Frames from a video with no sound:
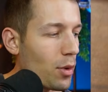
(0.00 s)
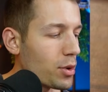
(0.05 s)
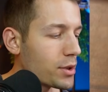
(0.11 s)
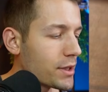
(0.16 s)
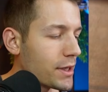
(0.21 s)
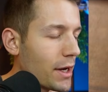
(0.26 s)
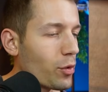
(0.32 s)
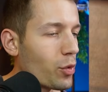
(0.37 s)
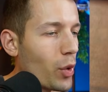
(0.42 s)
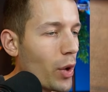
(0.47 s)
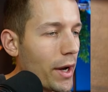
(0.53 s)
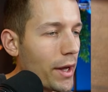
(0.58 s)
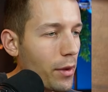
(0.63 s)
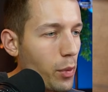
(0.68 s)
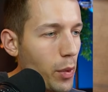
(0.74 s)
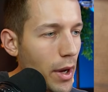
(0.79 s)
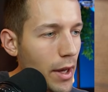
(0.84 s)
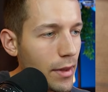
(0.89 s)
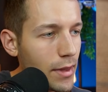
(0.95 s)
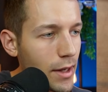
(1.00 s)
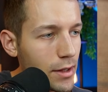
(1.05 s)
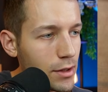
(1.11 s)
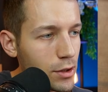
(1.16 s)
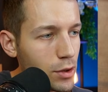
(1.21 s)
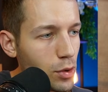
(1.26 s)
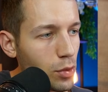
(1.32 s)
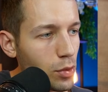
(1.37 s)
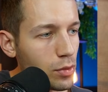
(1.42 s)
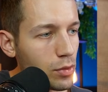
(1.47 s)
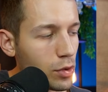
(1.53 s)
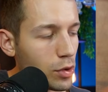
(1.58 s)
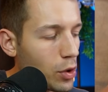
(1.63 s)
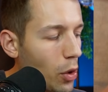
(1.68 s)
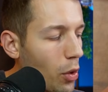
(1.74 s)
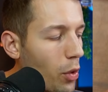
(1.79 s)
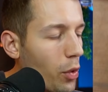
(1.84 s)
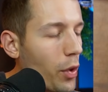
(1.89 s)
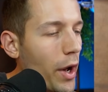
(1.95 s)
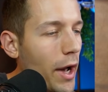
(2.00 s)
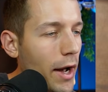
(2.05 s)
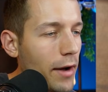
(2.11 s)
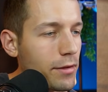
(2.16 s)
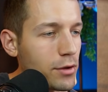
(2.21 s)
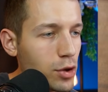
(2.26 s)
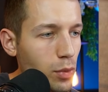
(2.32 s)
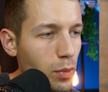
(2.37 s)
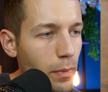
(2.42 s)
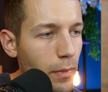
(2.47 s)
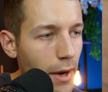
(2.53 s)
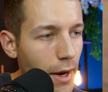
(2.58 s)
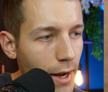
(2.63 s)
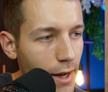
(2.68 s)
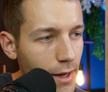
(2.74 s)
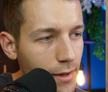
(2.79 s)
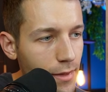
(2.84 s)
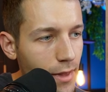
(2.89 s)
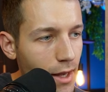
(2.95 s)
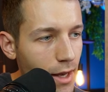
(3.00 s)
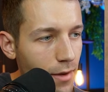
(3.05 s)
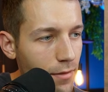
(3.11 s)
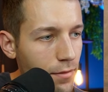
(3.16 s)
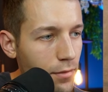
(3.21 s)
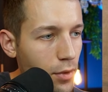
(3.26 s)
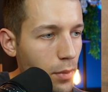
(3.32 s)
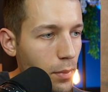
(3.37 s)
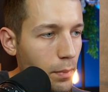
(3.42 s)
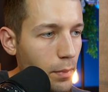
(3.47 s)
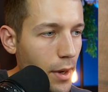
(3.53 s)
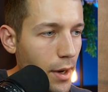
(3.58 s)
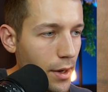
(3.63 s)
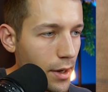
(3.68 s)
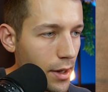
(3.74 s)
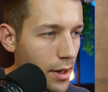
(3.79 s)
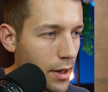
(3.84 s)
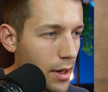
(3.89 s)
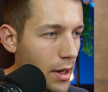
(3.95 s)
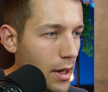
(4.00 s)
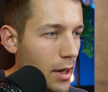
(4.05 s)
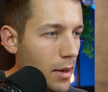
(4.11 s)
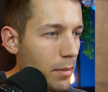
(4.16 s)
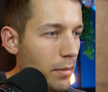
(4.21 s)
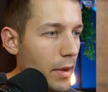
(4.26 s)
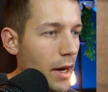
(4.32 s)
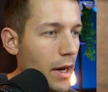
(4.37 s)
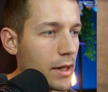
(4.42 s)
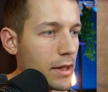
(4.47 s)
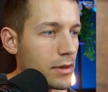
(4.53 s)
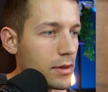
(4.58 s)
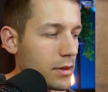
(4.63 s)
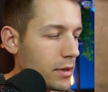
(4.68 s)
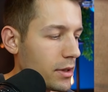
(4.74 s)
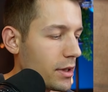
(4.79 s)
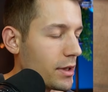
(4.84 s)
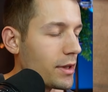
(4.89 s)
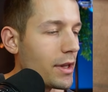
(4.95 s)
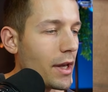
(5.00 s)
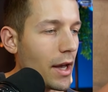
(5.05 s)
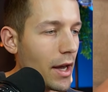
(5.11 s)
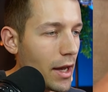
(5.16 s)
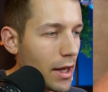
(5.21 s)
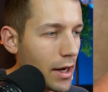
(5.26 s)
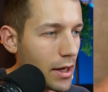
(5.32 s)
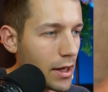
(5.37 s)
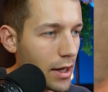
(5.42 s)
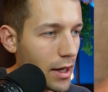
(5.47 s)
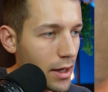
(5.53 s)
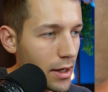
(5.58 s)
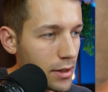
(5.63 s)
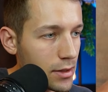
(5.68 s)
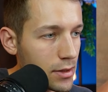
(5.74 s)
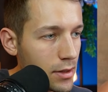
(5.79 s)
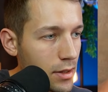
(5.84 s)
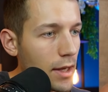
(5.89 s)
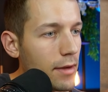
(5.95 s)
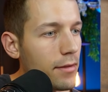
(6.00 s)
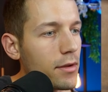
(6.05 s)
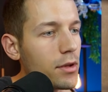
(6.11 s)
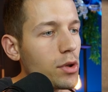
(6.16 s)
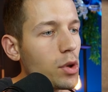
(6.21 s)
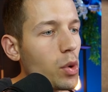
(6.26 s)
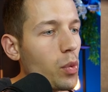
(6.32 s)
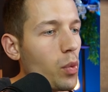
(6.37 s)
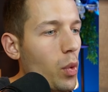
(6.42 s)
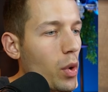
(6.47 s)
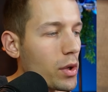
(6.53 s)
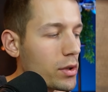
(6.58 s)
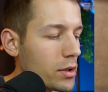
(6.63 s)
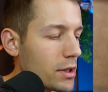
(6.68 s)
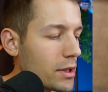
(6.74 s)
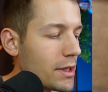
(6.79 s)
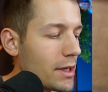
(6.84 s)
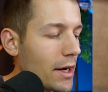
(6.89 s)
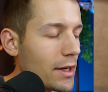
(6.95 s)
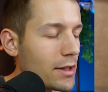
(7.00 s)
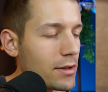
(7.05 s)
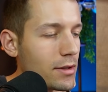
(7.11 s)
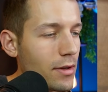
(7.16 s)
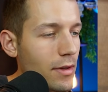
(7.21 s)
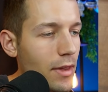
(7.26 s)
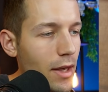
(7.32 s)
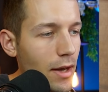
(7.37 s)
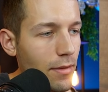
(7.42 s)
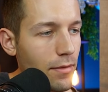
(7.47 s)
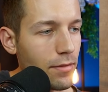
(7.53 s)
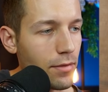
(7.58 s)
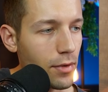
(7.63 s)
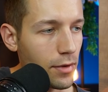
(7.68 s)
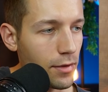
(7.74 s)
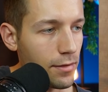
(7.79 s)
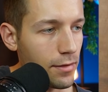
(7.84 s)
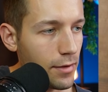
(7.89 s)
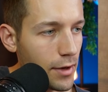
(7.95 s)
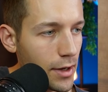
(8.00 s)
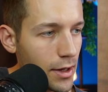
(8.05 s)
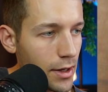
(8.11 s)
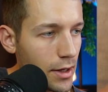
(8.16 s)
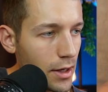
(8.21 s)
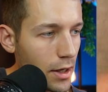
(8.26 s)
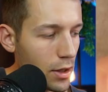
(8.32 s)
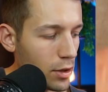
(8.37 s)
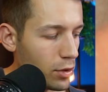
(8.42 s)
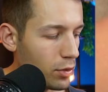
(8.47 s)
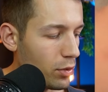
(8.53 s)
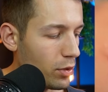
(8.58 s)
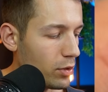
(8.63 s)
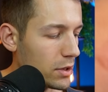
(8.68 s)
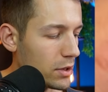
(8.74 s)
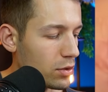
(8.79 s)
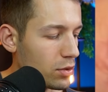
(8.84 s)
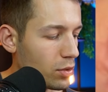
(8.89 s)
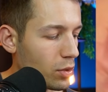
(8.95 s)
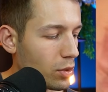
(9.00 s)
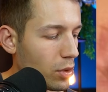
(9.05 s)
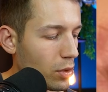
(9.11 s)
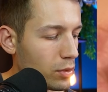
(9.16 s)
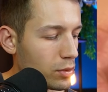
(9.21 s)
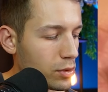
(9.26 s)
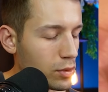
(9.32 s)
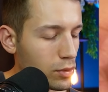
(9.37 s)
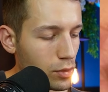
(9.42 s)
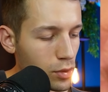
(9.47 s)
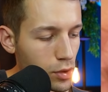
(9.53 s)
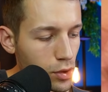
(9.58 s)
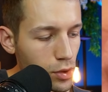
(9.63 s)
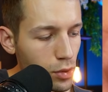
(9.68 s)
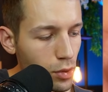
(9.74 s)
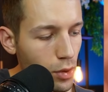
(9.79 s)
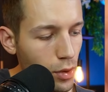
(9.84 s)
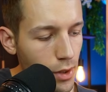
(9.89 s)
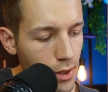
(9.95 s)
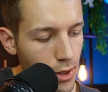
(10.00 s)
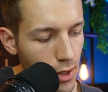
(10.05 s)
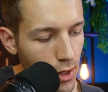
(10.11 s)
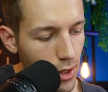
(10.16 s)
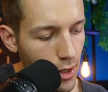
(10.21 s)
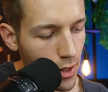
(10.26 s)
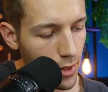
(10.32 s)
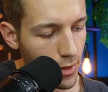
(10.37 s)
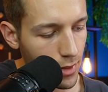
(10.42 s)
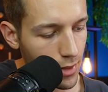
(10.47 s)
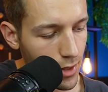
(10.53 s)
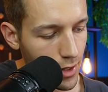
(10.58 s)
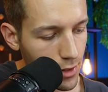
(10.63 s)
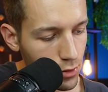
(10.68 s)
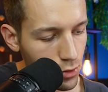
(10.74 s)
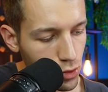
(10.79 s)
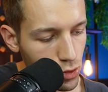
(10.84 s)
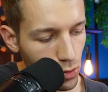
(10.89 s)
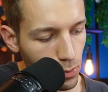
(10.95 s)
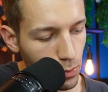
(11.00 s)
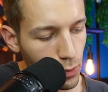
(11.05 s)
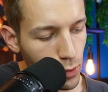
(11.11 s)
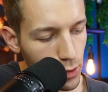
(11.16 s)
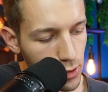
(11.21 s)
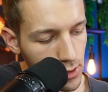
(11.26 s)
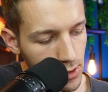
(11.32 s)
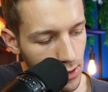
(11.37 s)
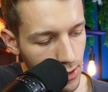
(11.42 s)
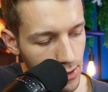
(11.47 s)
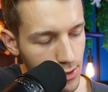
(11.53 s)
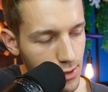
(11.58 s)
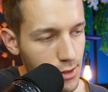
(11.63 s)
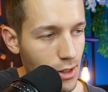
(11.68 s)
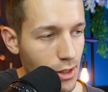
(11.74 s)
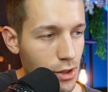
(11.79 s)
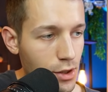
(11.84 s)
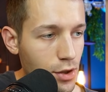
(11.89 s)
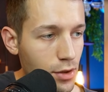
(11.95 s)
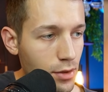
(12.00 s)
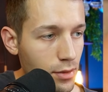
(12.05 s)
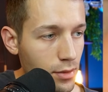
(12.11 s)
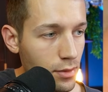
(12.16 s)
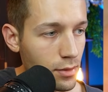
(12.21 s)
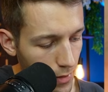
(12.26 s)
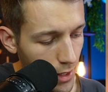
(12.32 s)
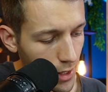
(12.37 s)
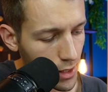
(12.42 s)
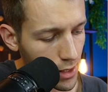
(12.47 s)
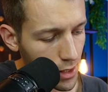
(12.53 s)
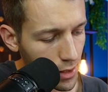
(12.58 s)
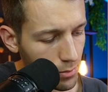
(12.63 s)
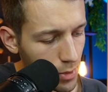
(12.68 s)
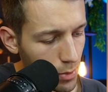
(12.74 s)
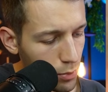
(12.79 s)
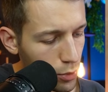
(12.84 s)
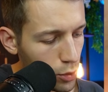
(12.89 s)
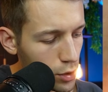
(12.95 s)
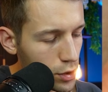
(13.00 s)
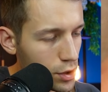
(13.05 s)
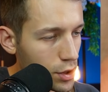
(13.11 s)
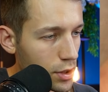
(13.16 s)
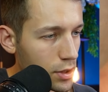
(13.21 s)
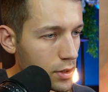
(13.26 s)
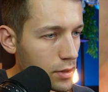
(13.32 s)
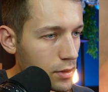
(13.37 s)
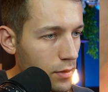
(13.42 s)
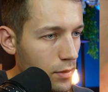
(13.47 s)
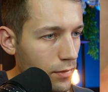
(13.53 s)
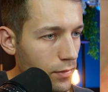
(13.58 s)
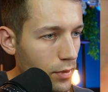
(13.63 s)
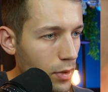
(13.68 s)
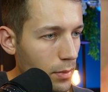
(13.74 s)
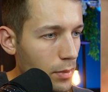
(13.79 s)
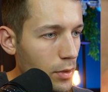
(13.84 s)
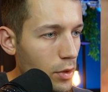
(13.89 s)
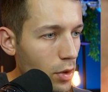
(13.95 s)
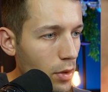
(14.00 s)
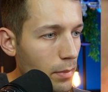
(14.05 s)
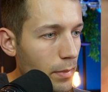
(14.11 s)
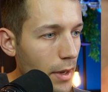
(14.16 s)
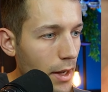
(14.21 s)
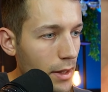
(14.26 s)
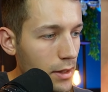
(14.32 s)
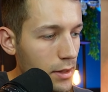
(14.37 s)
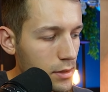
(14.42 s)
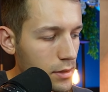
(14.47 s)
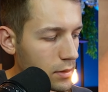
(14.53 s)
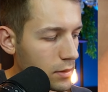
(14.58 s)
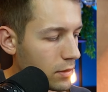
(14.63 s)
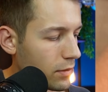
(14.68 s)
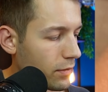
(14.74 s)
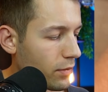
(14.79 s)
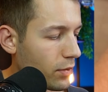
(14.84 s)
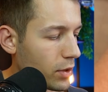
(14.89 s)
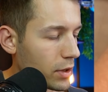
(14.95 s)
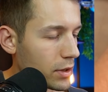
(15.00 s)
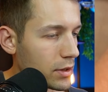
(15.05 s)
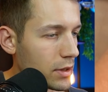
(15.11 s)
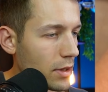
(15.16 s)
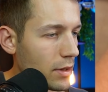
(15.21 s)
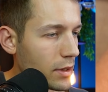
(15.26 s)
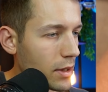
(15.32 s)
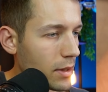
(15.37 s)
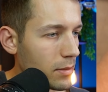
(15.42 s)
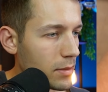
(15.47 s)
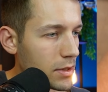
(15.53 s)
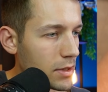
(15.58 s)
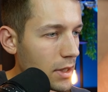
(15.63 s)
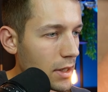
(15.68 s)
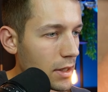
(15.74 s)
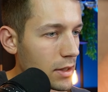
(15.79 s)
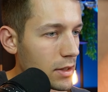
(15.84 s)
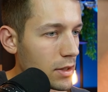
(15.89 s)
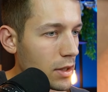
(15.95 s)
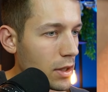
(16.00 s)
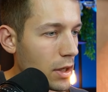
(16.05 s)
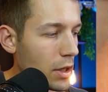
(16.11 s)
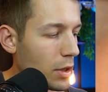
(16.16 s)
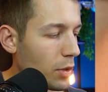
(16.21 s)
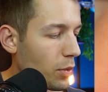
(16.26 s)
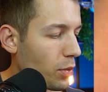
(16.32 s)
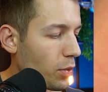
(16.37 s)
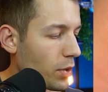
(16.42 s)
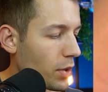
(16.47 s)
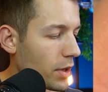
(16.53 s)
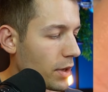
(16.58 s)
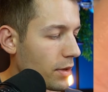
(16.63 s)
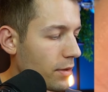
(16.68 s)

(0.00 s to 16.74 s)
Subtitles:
will say right away that you don't have to buy them for money, but in any case, even you won't get them for free, you need to go to store and then to boosters section. They can be purchased from your balance for Telegram stars or